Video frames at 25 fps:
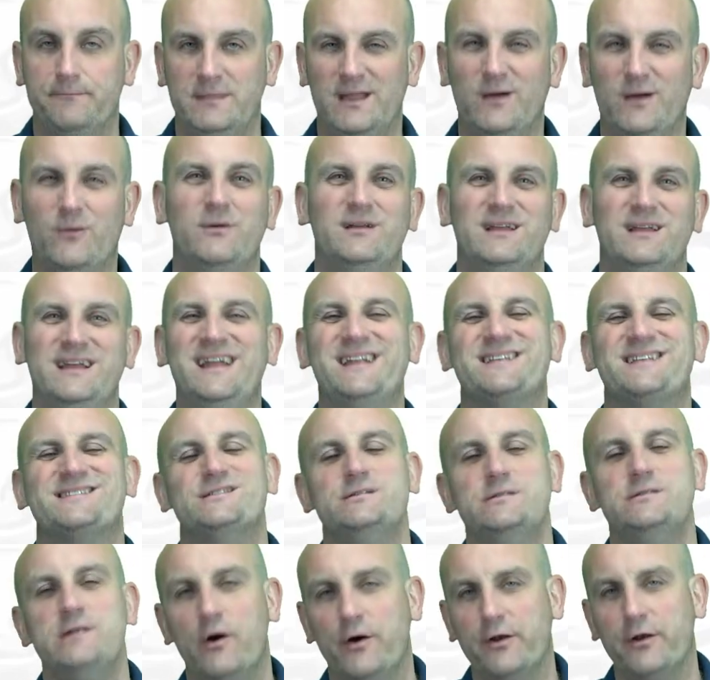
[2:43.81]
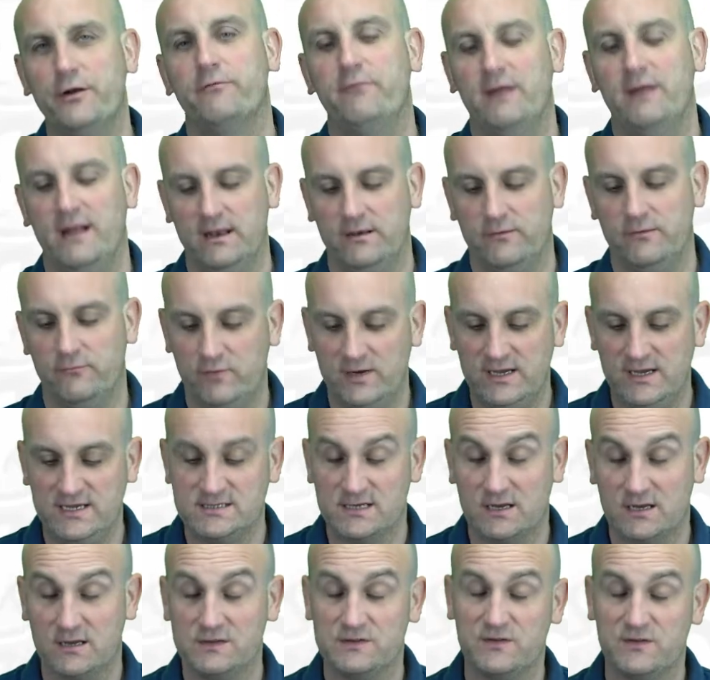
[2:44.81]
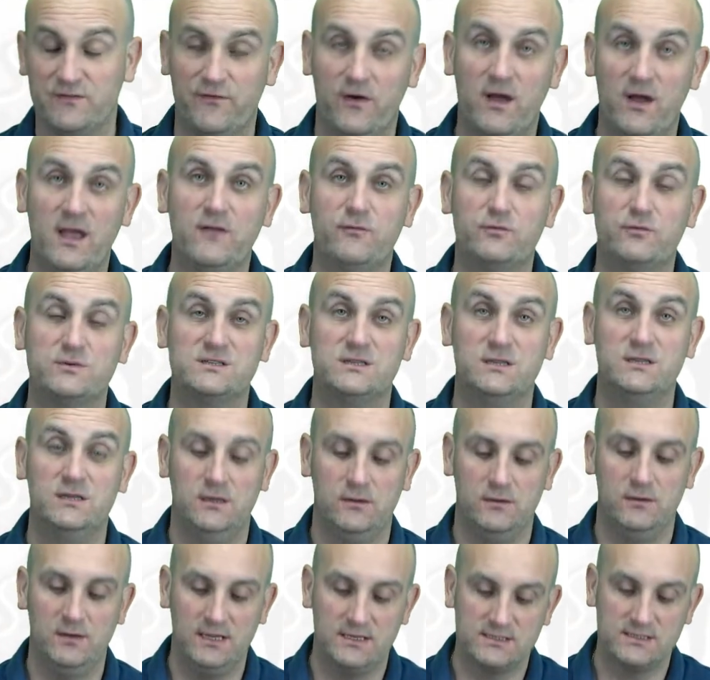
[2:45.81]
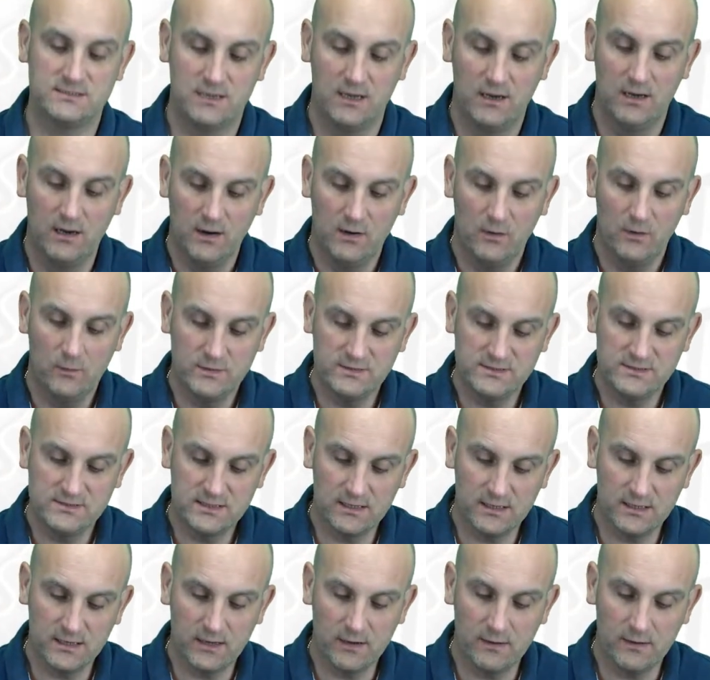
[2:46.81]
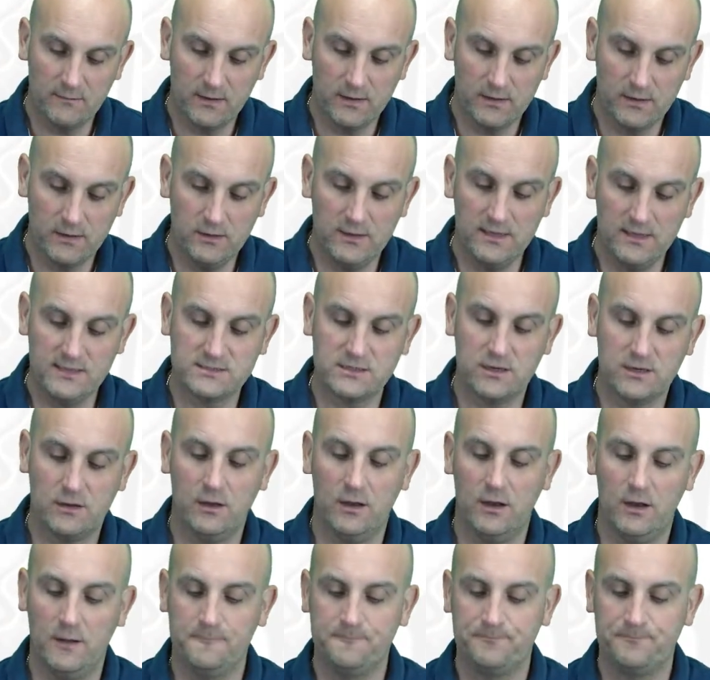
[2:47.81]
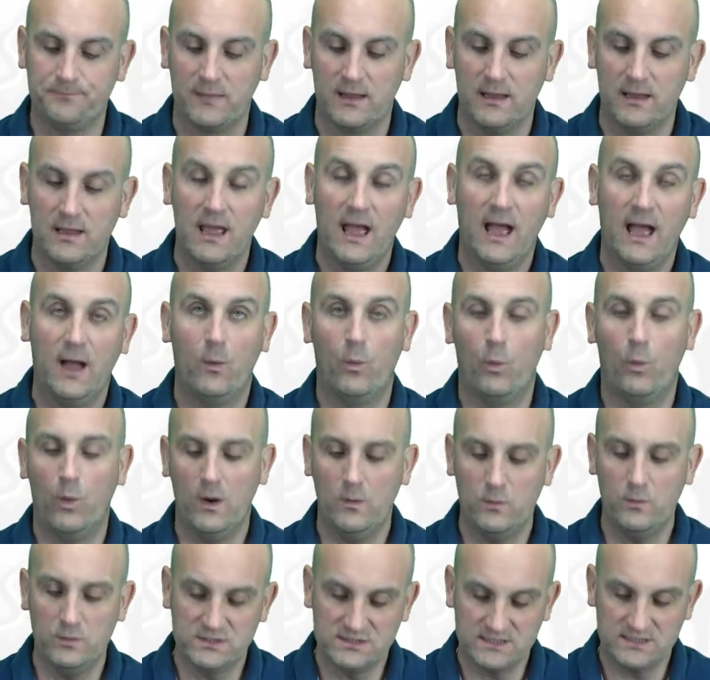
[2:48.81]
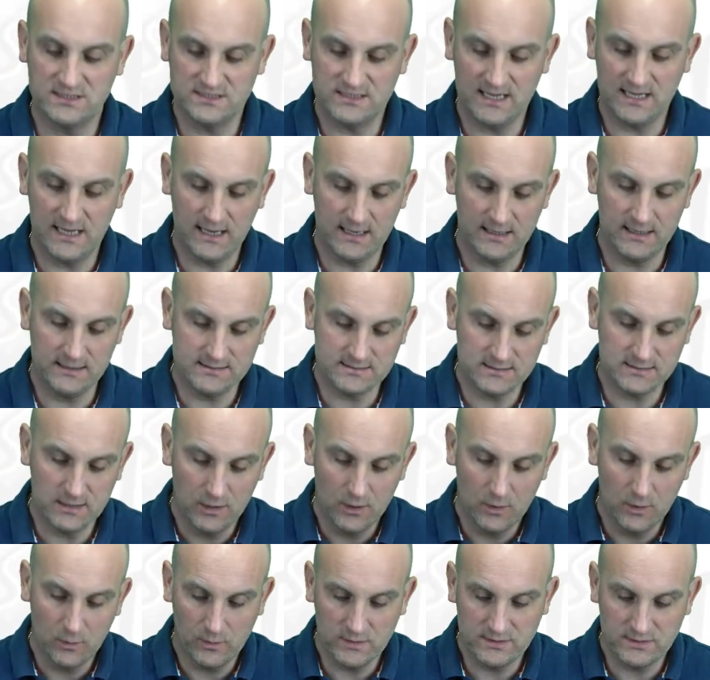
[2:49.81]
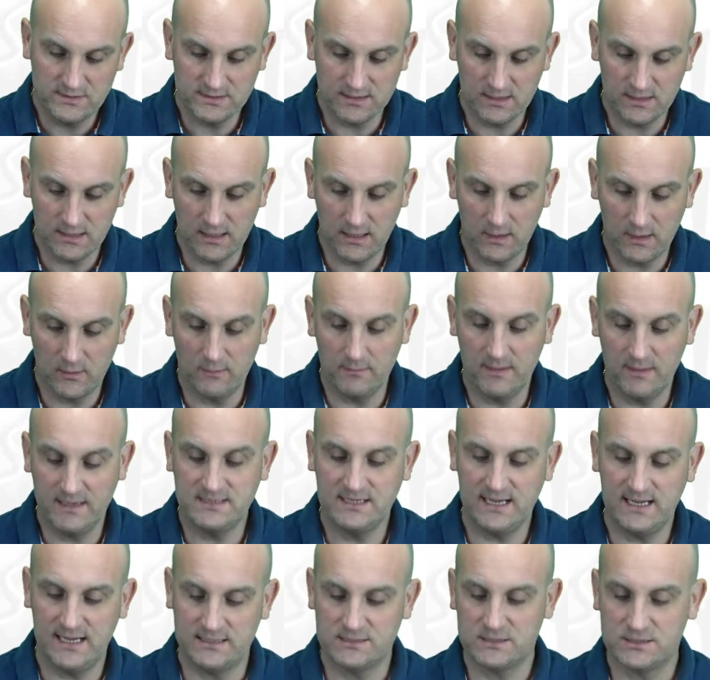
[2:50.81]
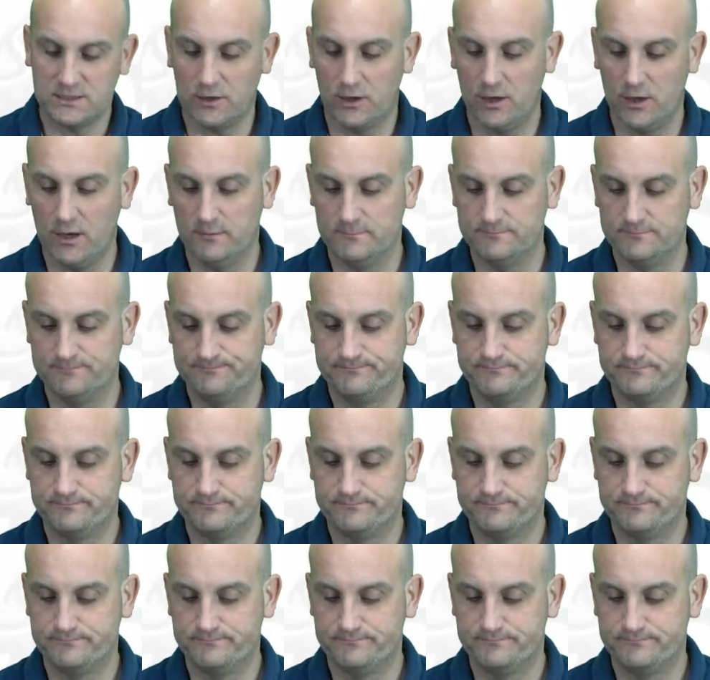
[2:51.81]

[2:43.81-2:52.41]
Now, it's not a random reason, because 5 was the units, which is going to go in my units column, and 1 was the tens, which is going to go in my tens column